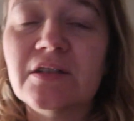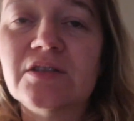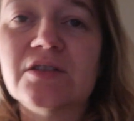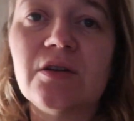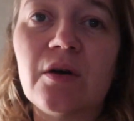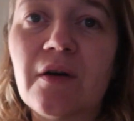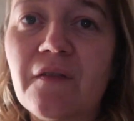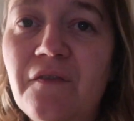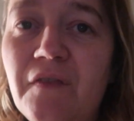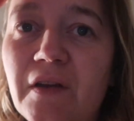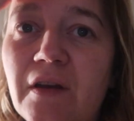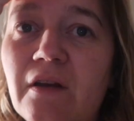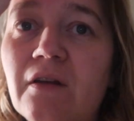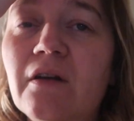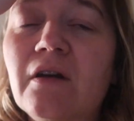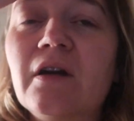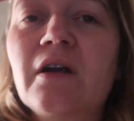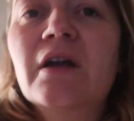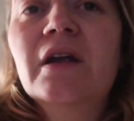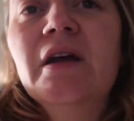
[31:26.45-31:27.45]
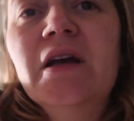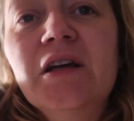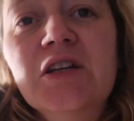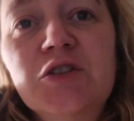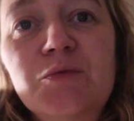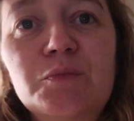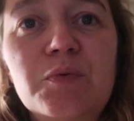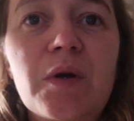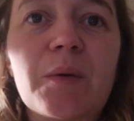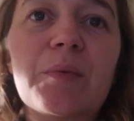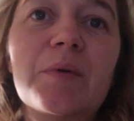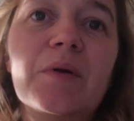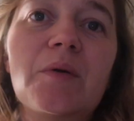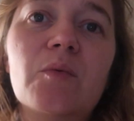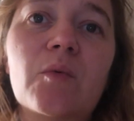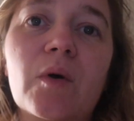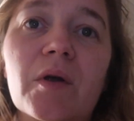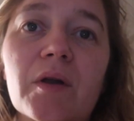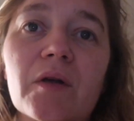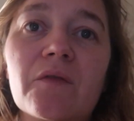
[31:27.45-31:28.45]
so I figure it's probably
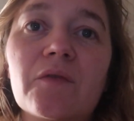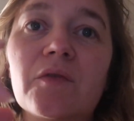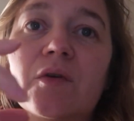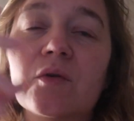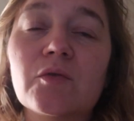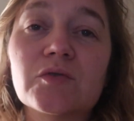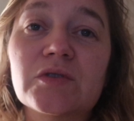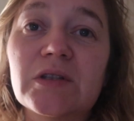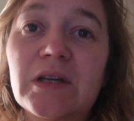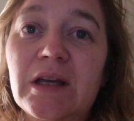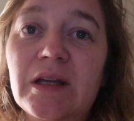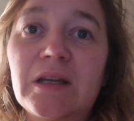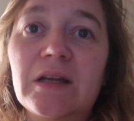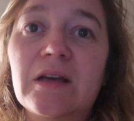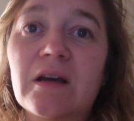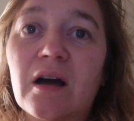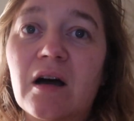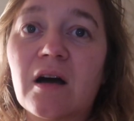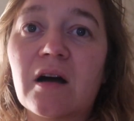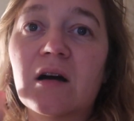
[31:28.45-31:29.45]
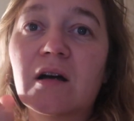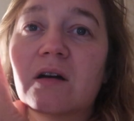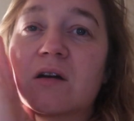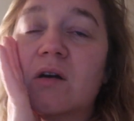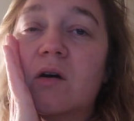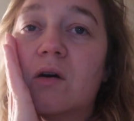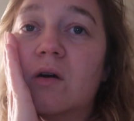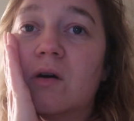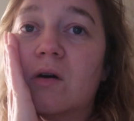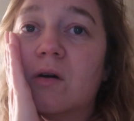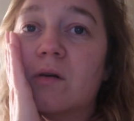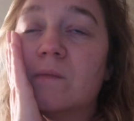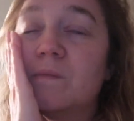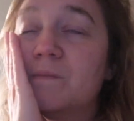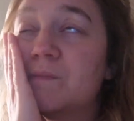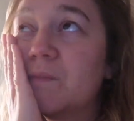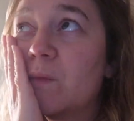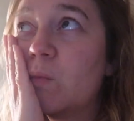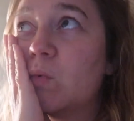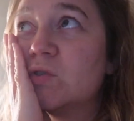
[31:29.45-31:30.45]
one of those, IndyCar or
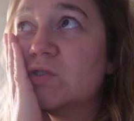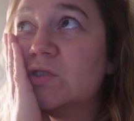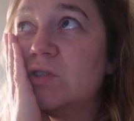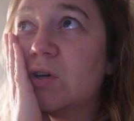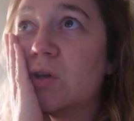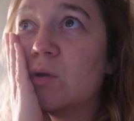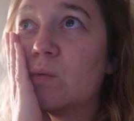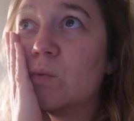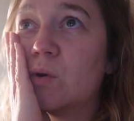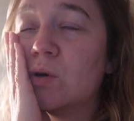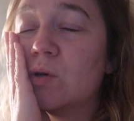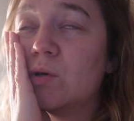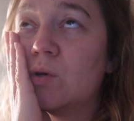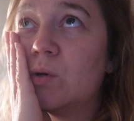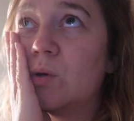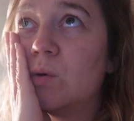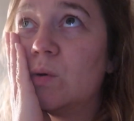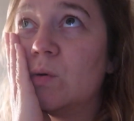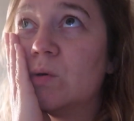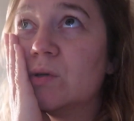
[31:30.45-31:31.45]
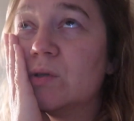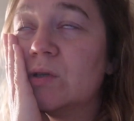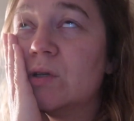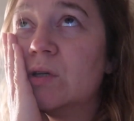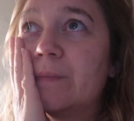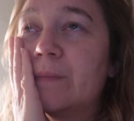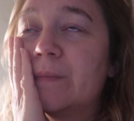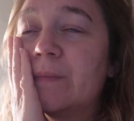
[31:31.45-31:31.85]
what's the other one called?